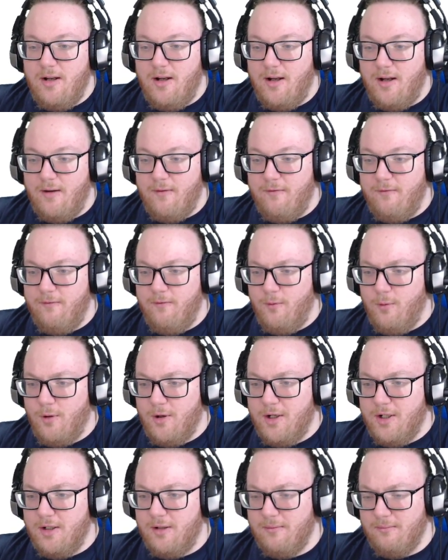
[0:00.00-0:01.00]
Uh,
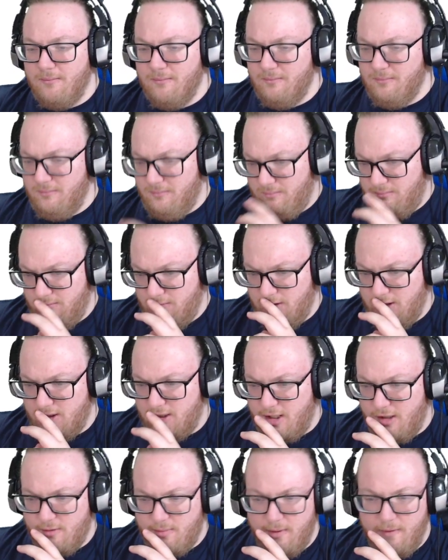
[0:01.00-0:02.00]
four to,
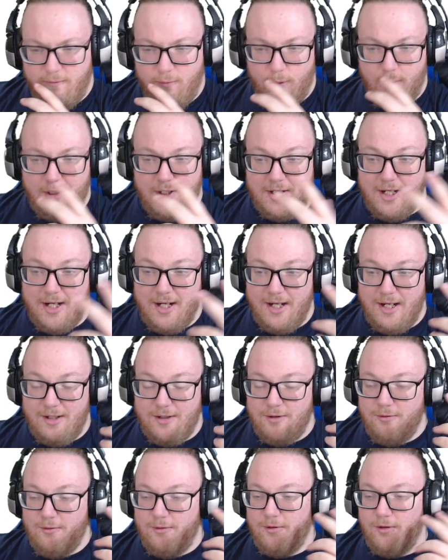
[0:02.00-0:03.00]
excuse me, four to
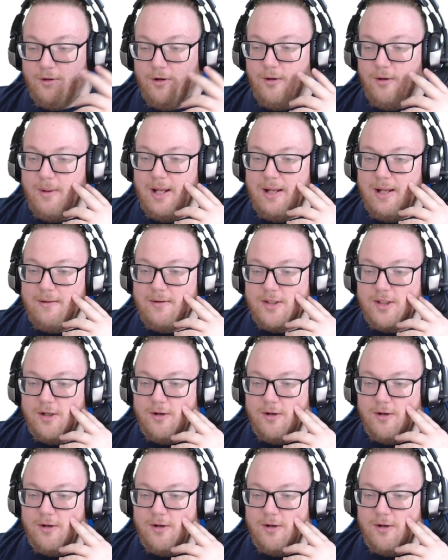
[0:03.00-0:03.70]
Dedenne, two Crobat.